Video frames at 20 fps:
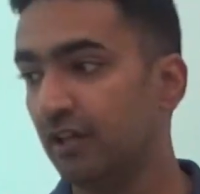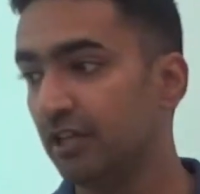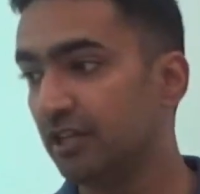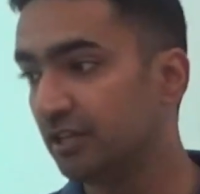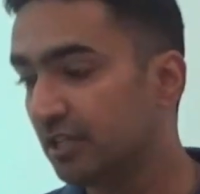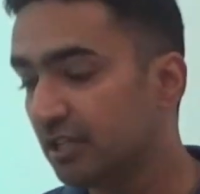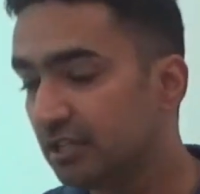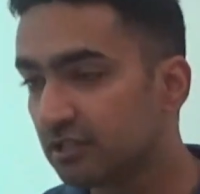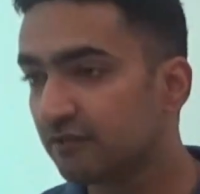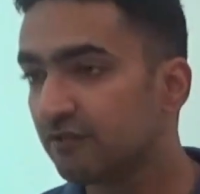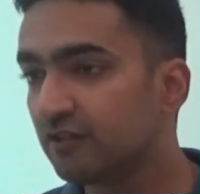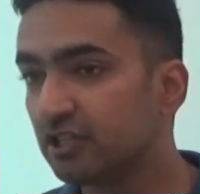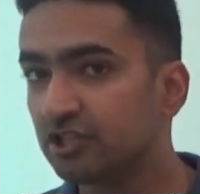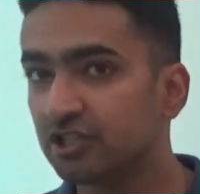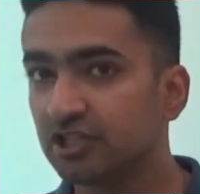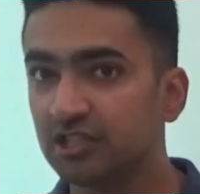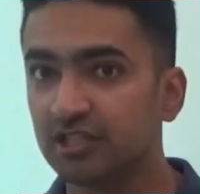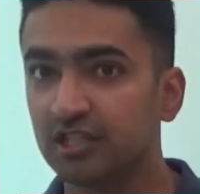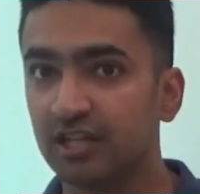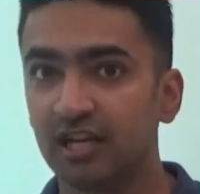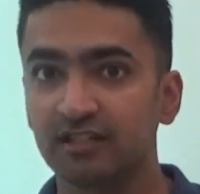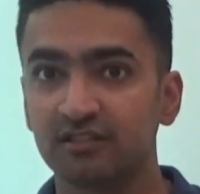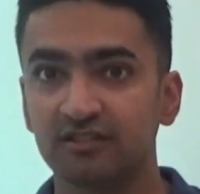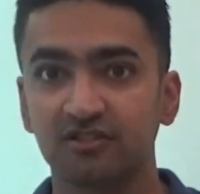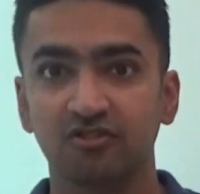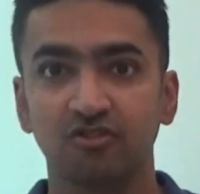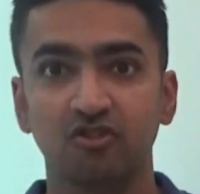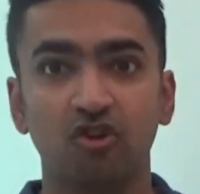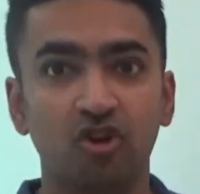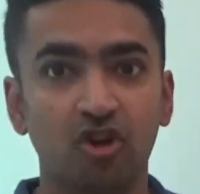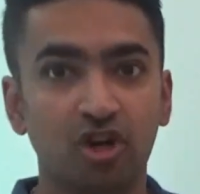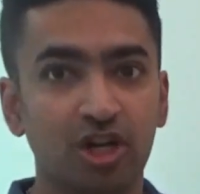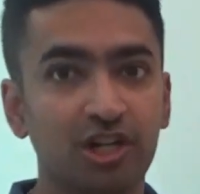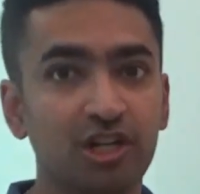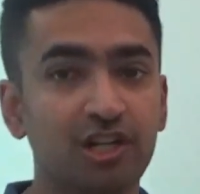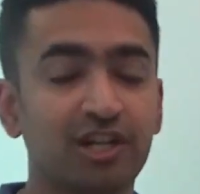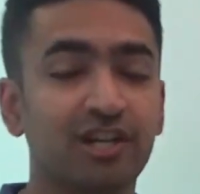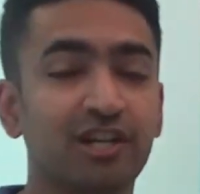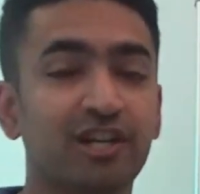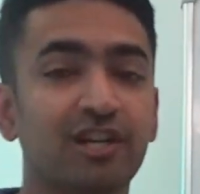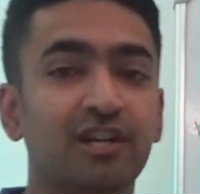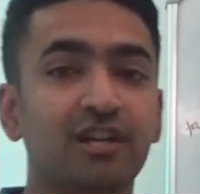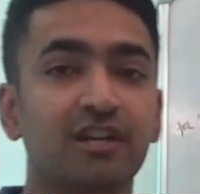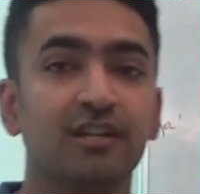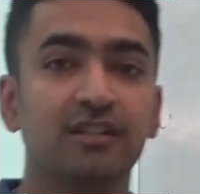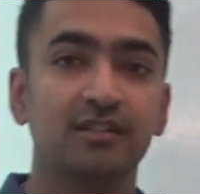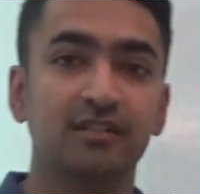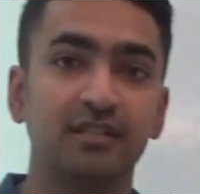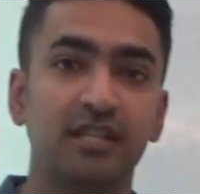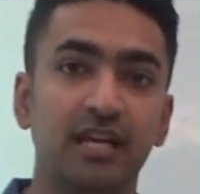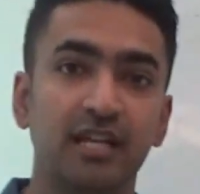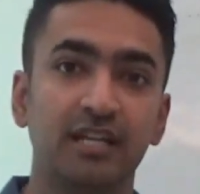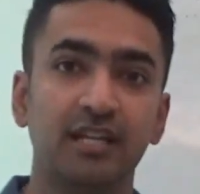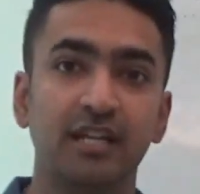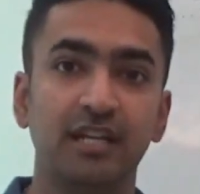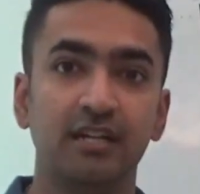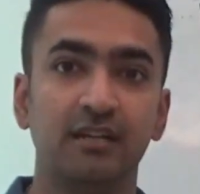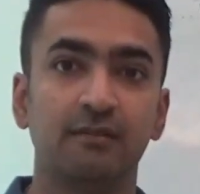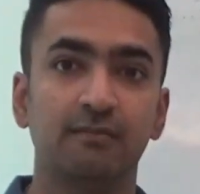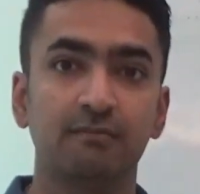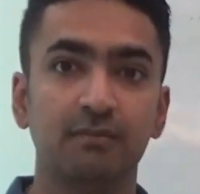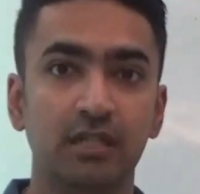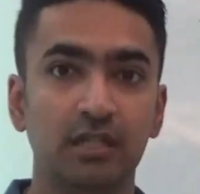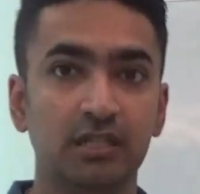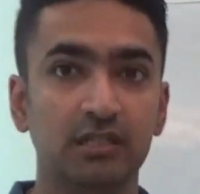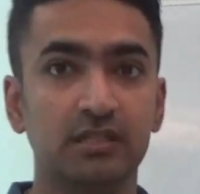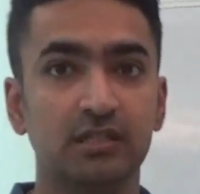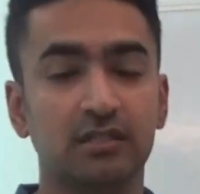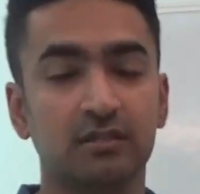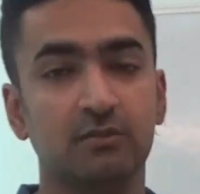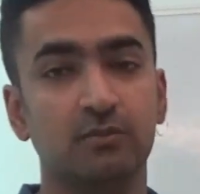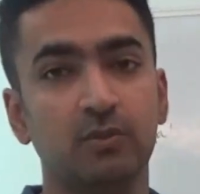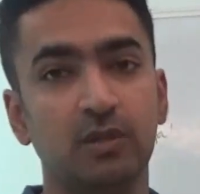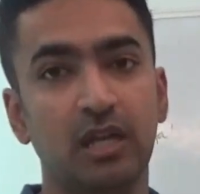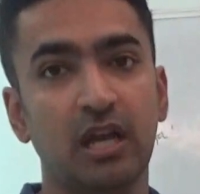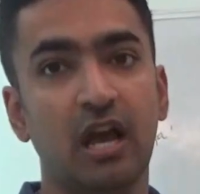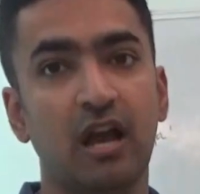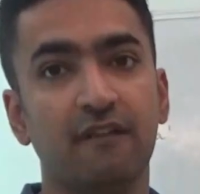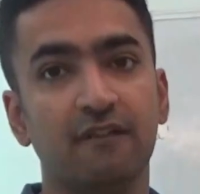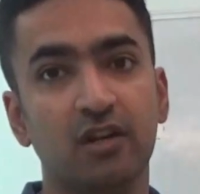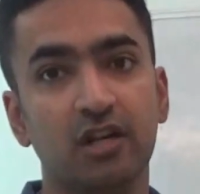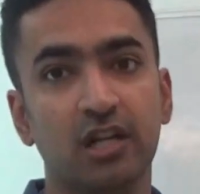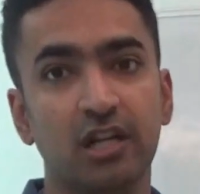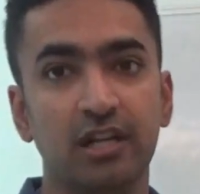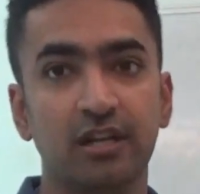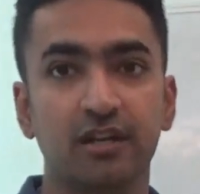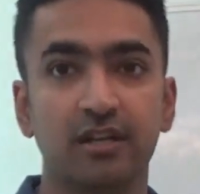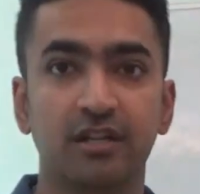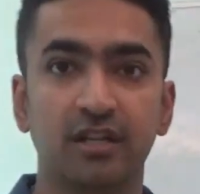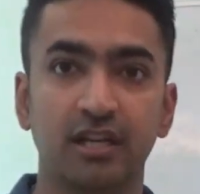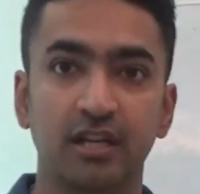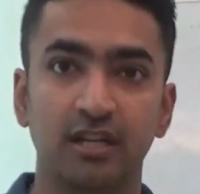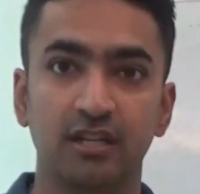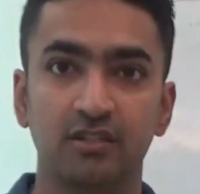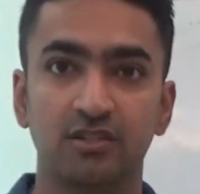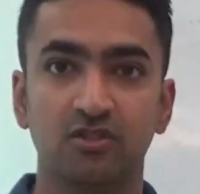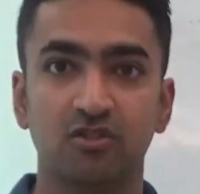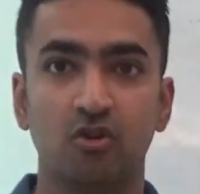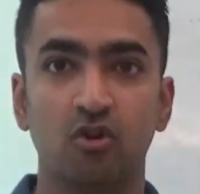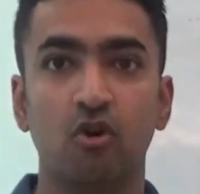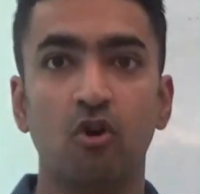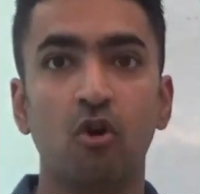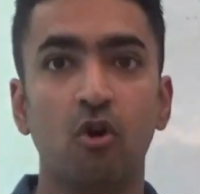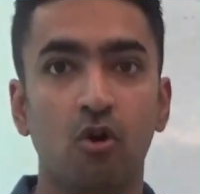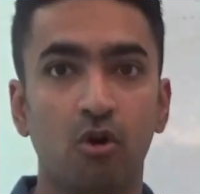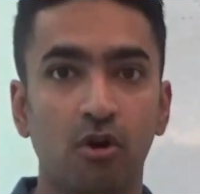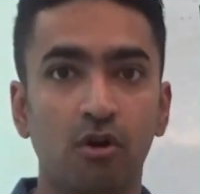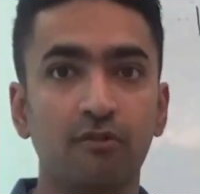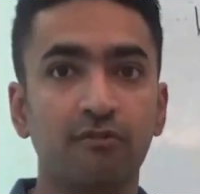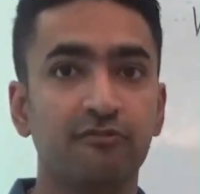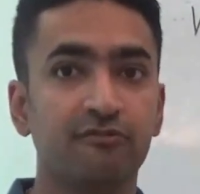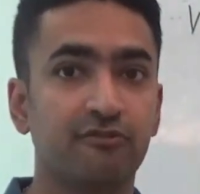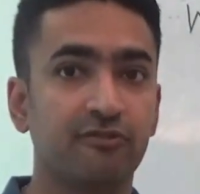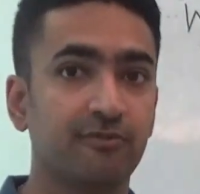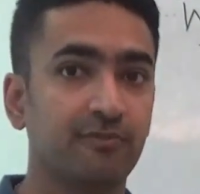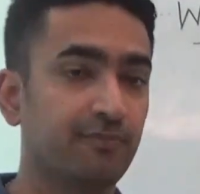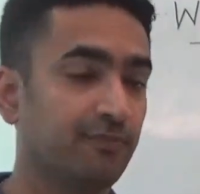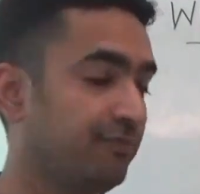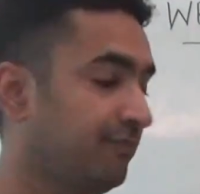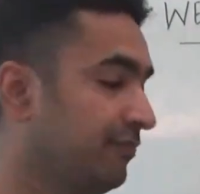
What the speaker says: When this function gets called, then it means we have a clear case of